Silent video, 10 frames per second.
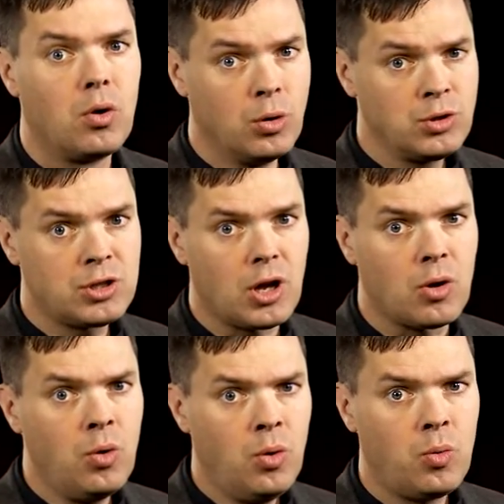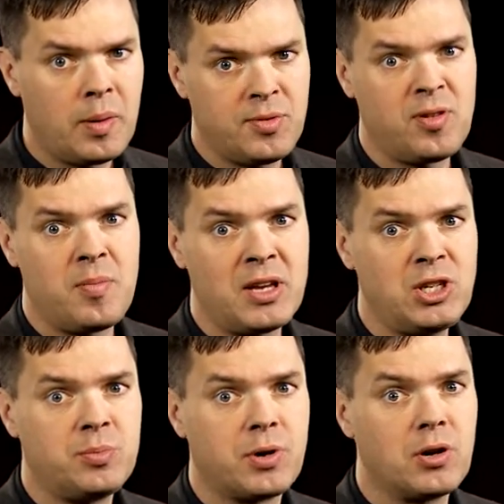Also, WebSphere
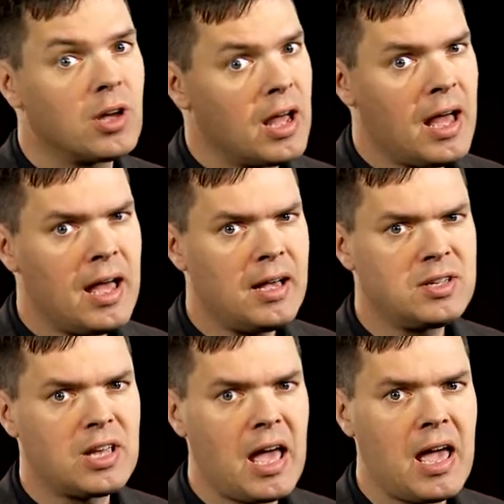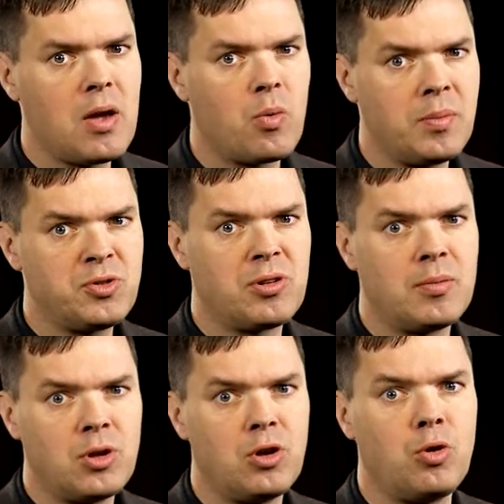Message Broker has a
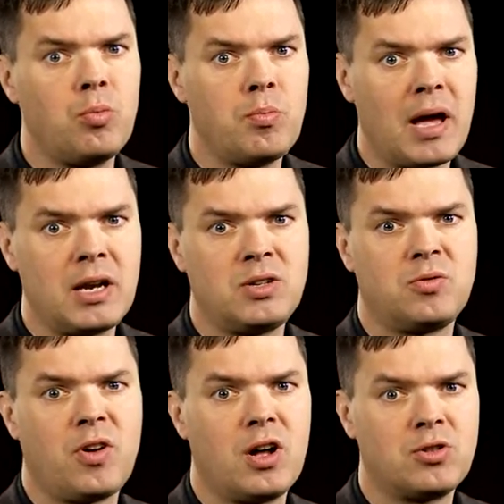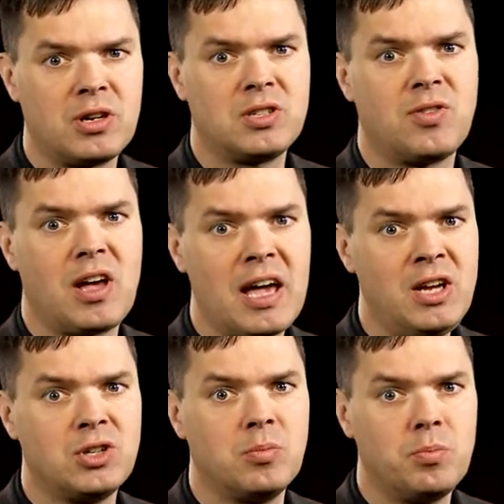WebSphere MQ managed file transfer
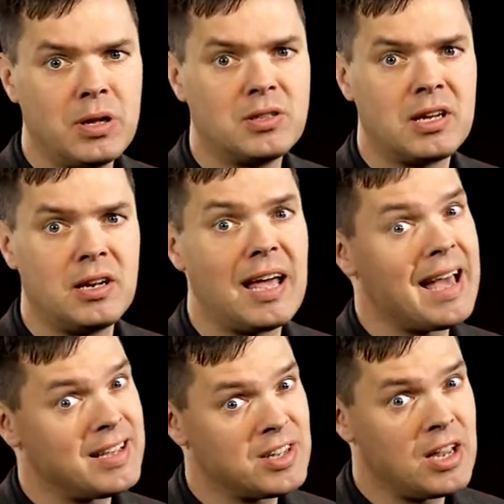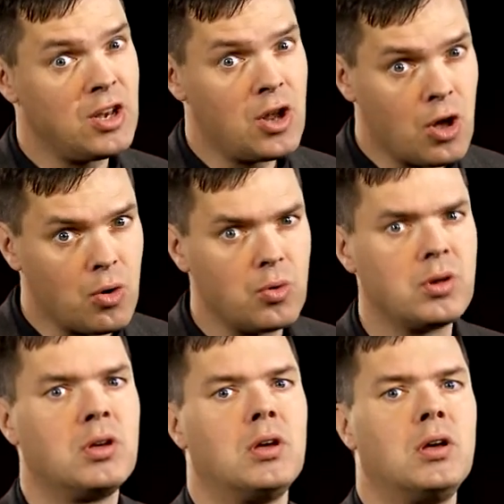agent built in as a
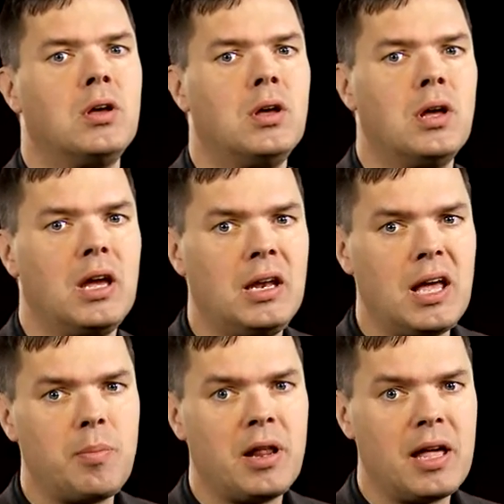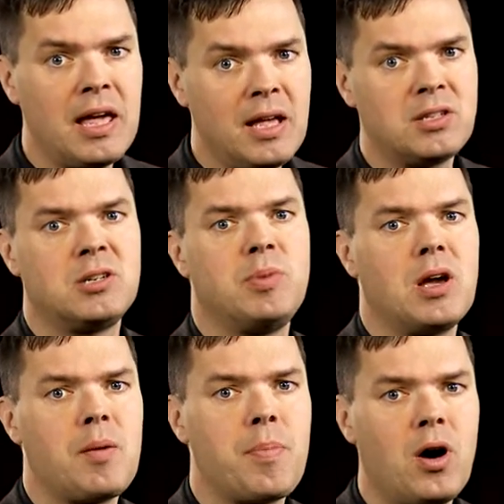node, enabling it to be
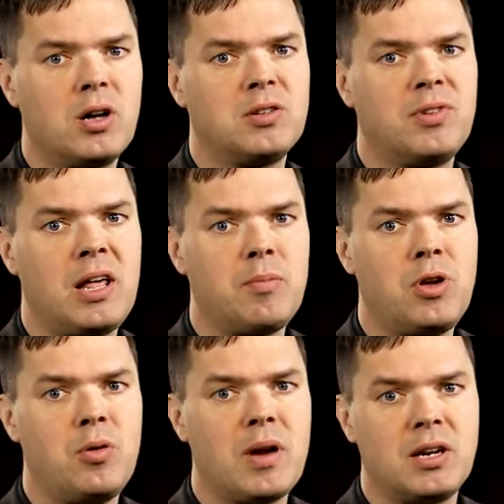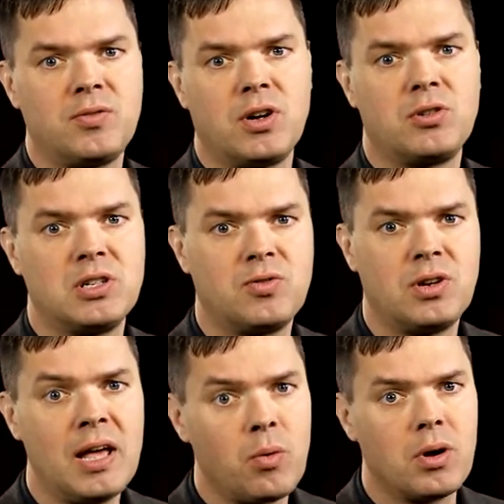a part of an MQ managed file transfer
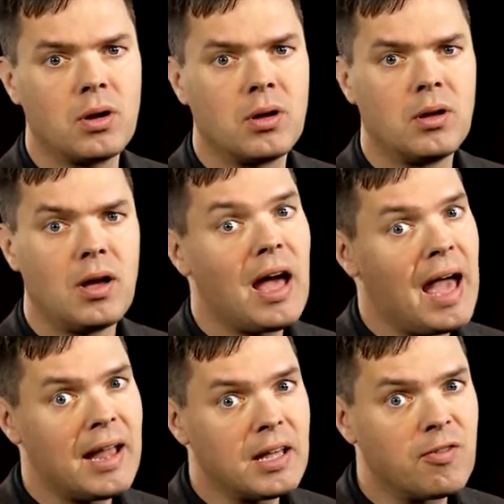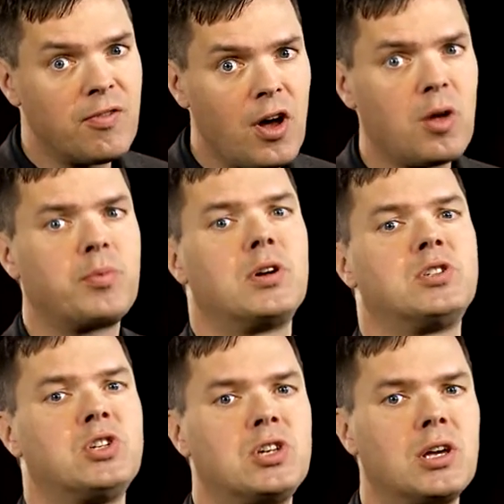network, adding file
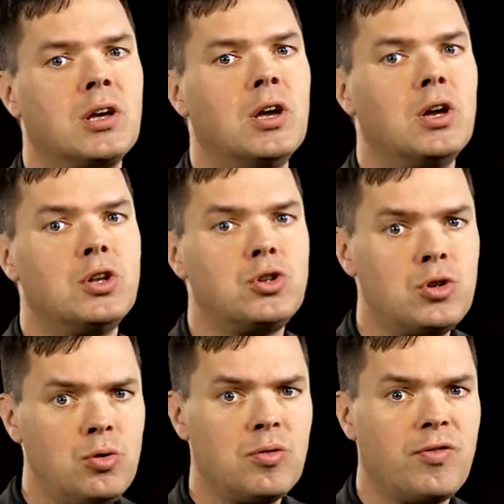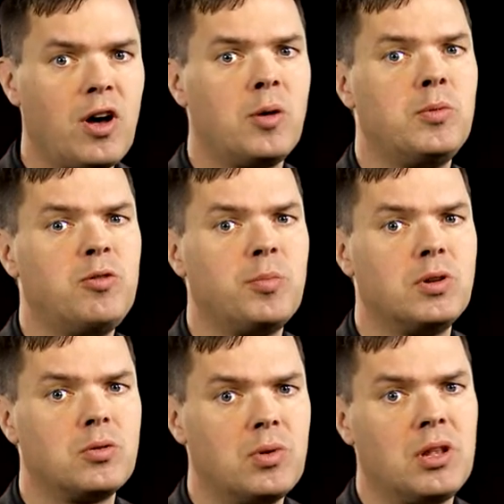processing to the file
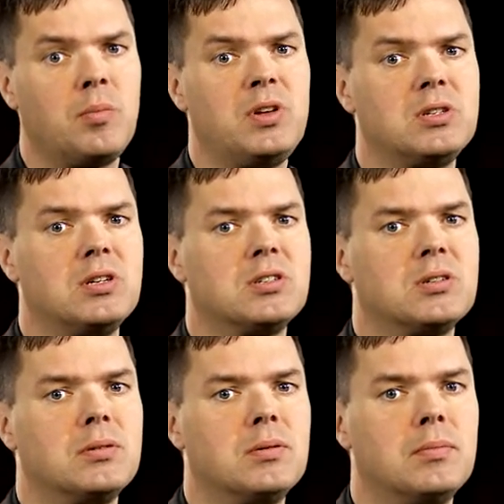movement within a business.